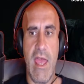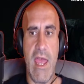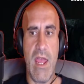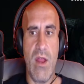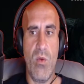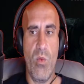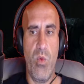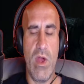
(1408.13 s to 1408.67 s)

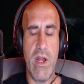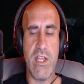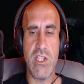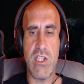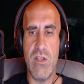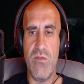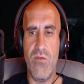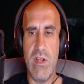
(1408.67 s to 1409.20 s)
And what
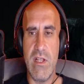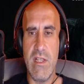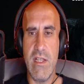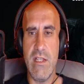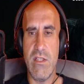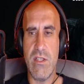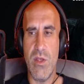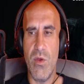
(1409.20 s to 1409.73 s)
is she
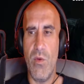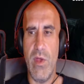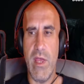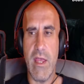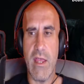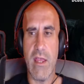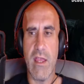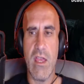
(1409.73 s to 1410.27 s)
really
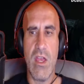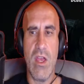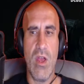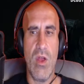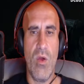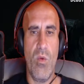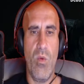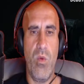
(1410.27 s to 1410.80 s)
doing?
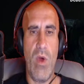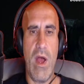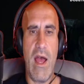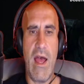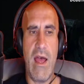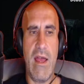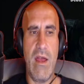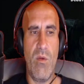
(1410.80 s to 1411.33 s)

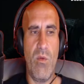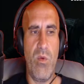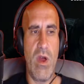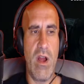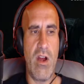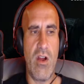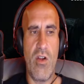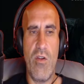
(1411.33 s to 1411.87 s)

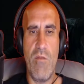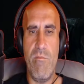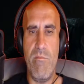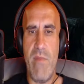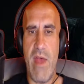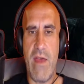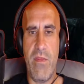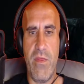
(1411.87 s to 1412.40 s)
What are her
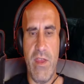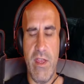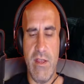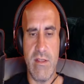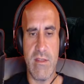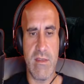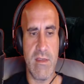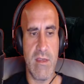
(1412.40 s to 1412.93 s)

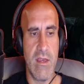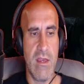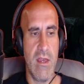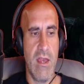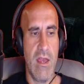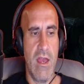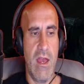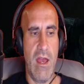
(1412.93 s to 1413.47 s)
methods?
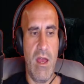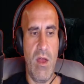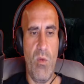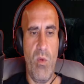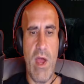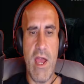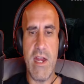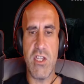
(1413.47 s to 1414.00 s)

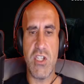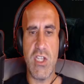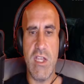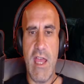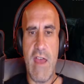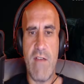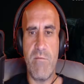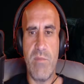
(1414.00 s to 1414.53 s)
Why does
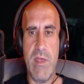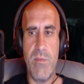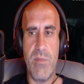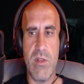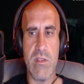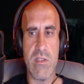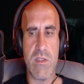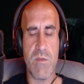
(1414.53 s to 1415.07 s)
she have
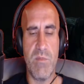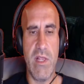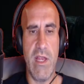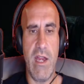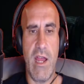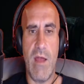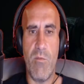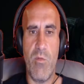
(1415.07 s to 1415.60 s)
people
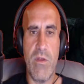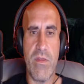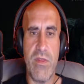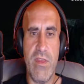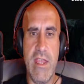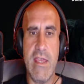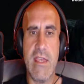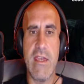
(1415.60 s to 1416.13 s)
split up?
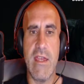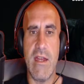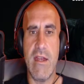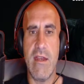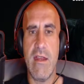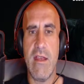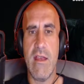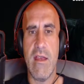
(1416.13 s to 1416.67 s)
With
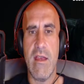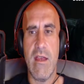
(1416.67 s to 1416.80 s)
Negan,